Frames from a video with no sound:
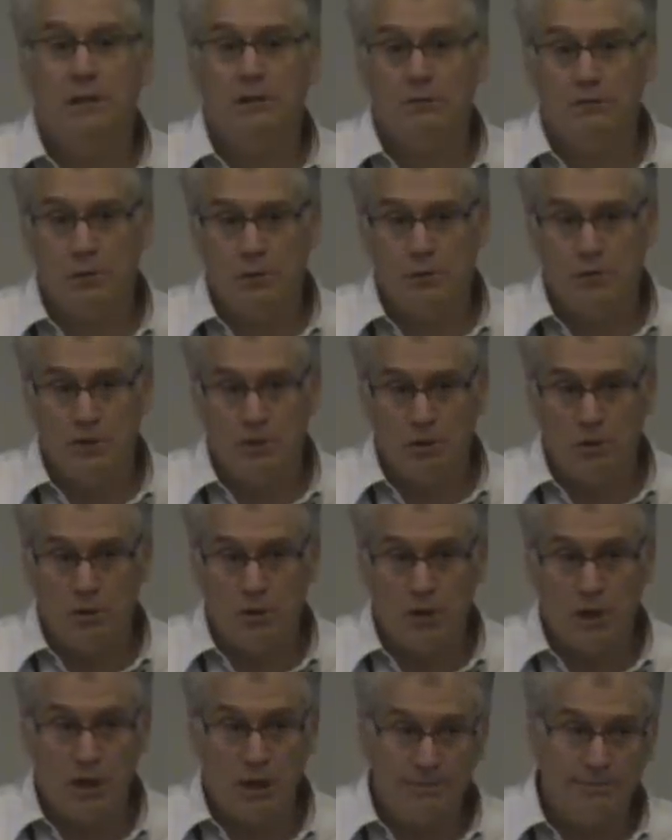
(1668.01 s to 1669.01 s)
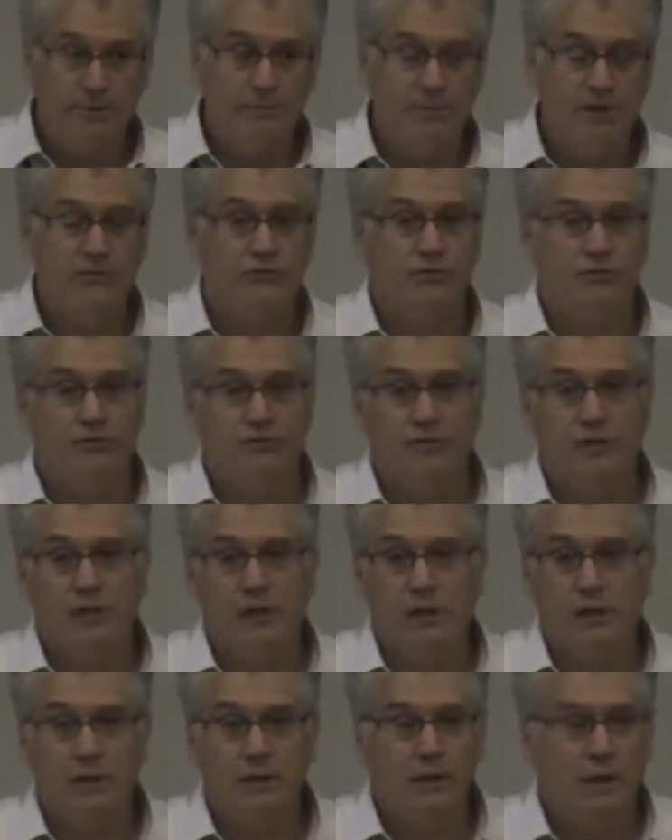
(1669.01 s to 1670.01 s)
of what we call complementary
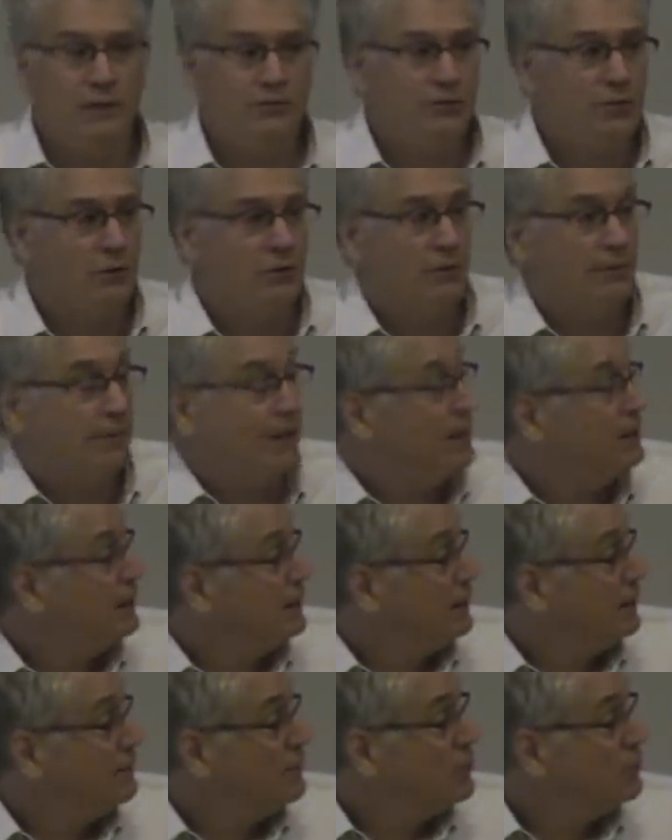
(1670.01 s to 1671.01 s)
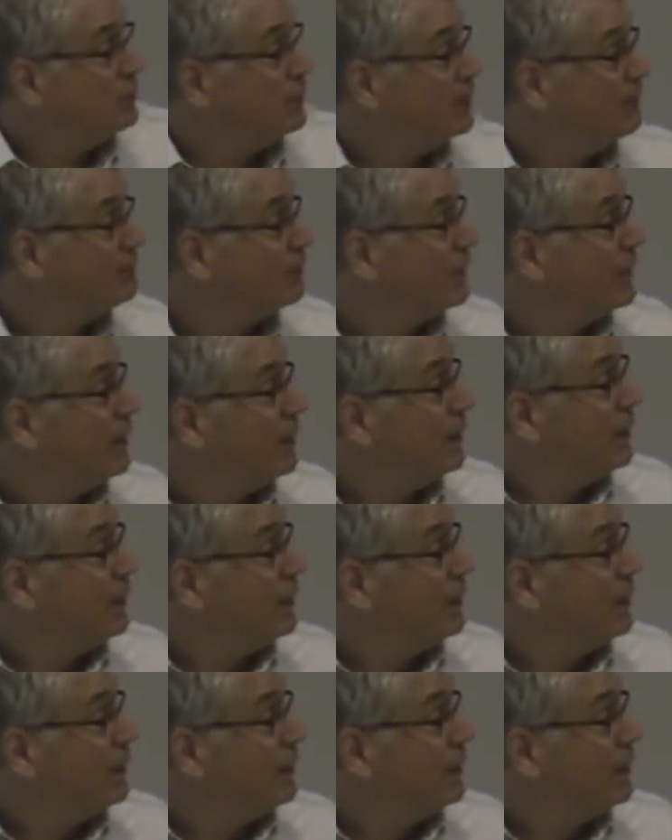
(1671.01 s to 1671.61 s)
feeding, I'll talk about in a moment,